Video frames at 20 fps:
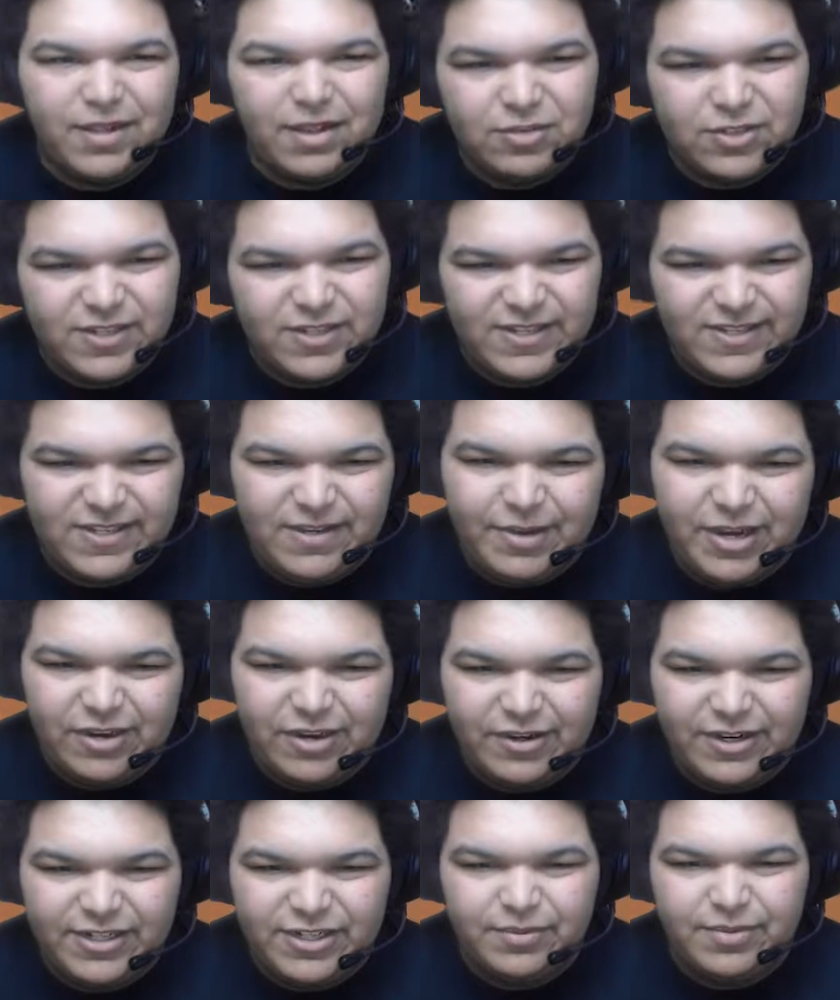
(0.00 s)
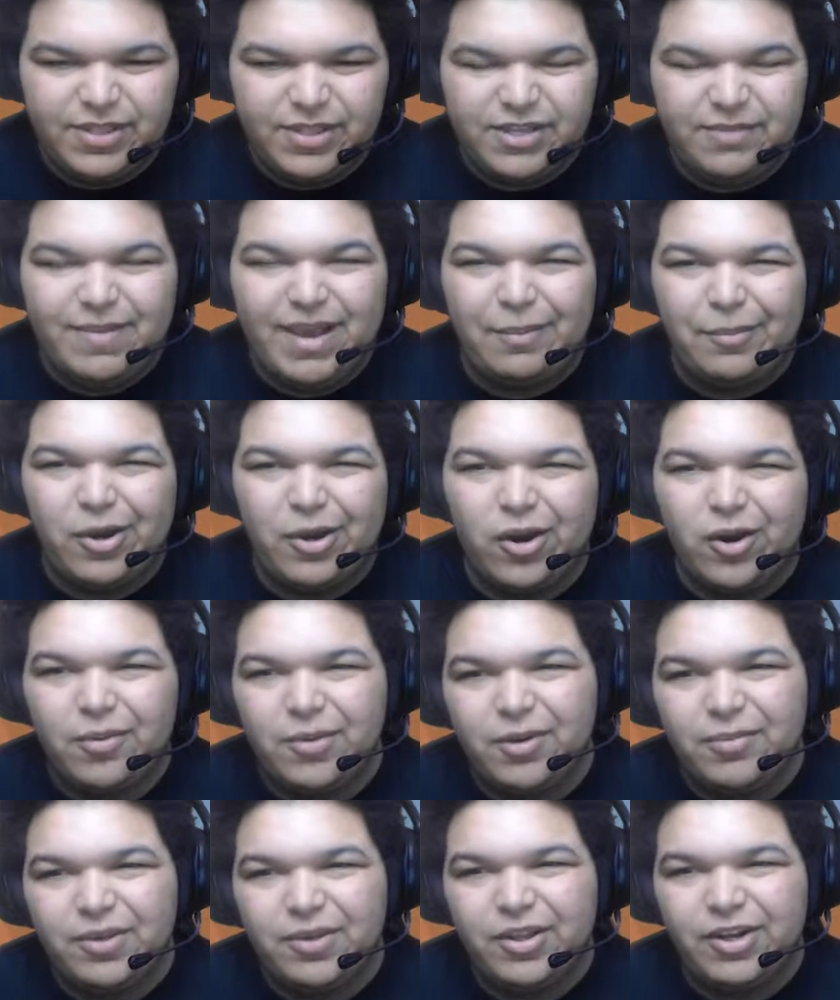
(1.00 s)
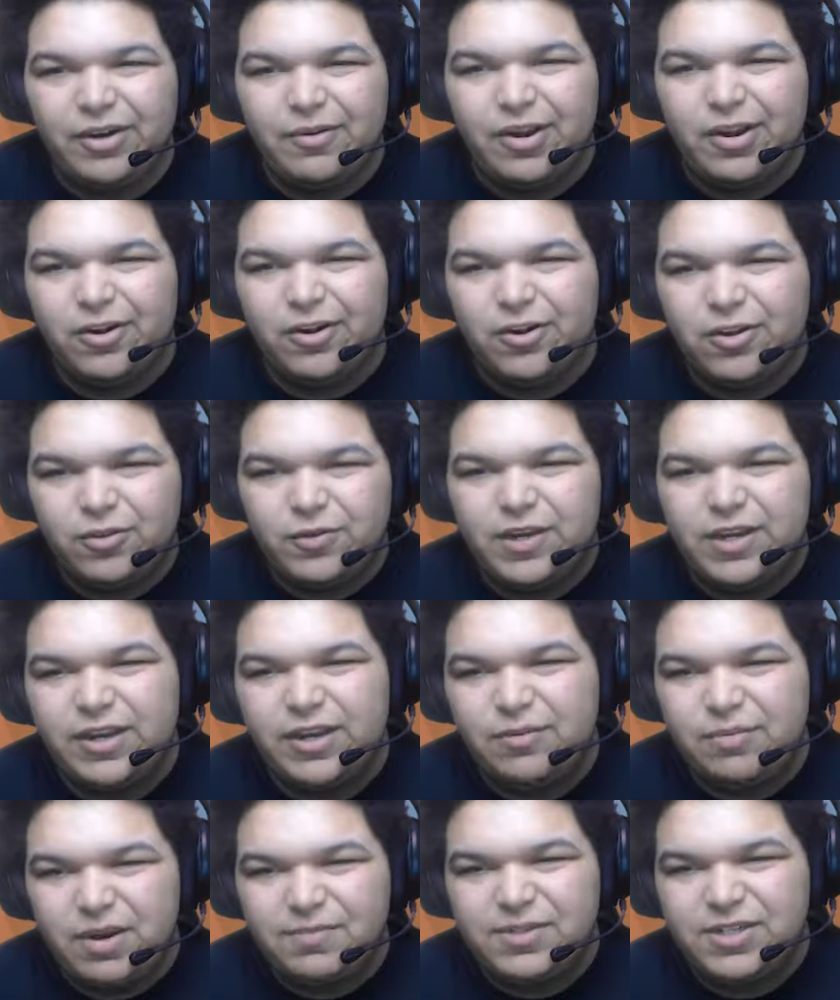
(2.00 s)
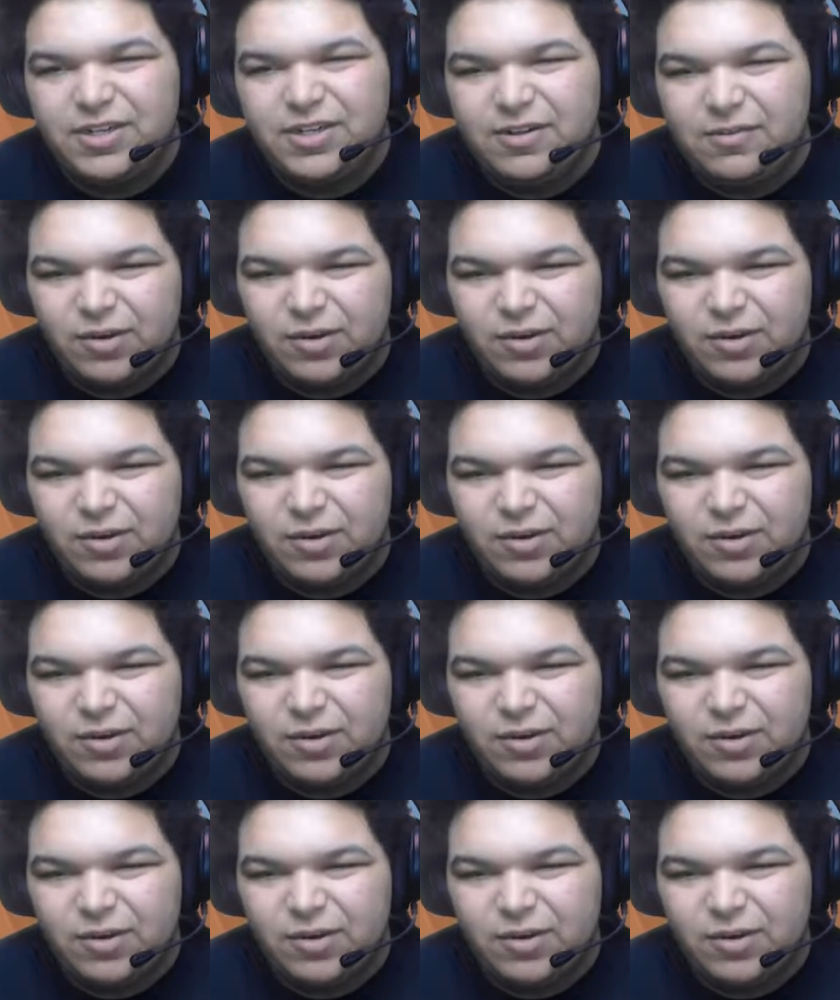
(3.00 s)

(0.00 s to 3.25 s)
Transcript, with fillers: level 60 Mild Nature with the Magma Armor ability, Rock and Earthquake, Eruption,